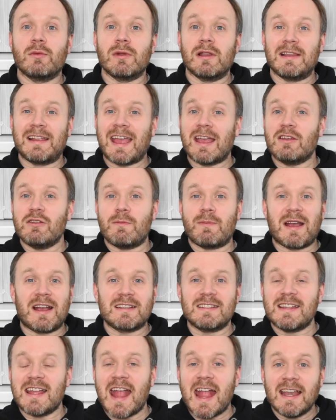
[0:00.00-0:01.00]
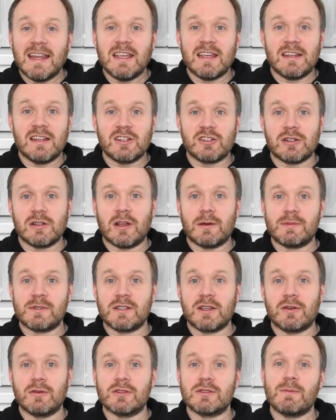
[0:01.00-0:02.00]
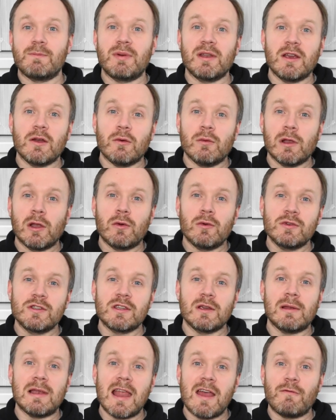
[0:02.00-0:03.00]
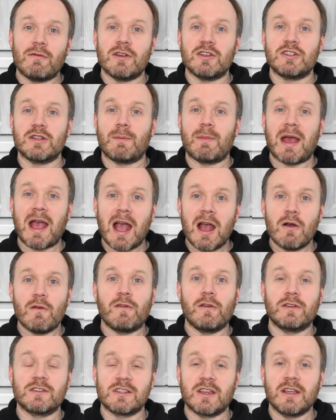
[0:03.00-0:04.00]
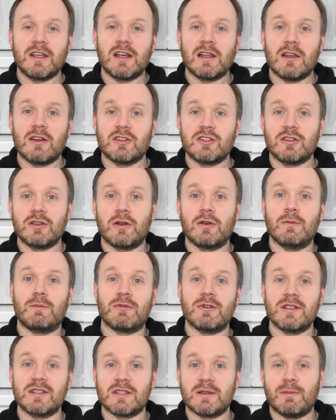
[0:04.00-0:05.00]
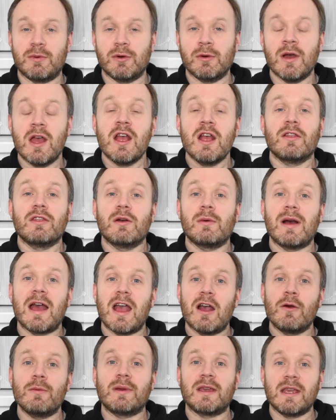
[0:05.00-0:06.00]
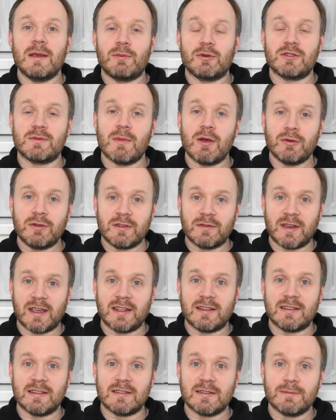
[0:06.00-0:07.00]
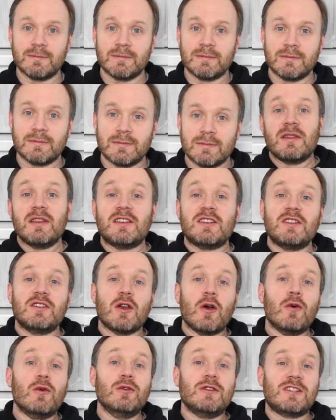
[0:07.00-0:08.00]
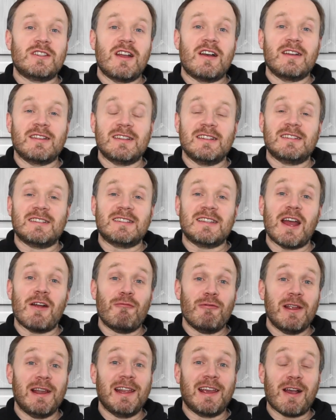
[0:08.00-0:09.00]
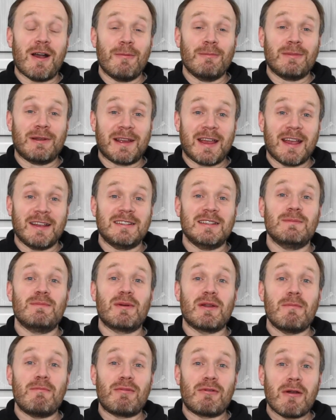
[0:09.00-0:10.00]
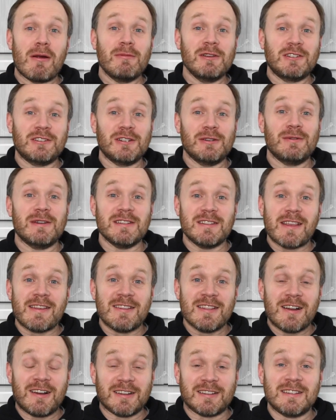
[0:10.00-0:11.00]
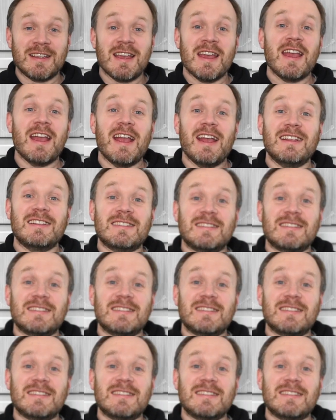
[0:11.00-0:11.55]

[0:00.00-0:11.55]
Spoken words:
will get you past any initial obstacles, but it will also leverage a powerful psychological principle that will help keep us motivated. This is all starting to sound really complicated, but I promise you it's not. It's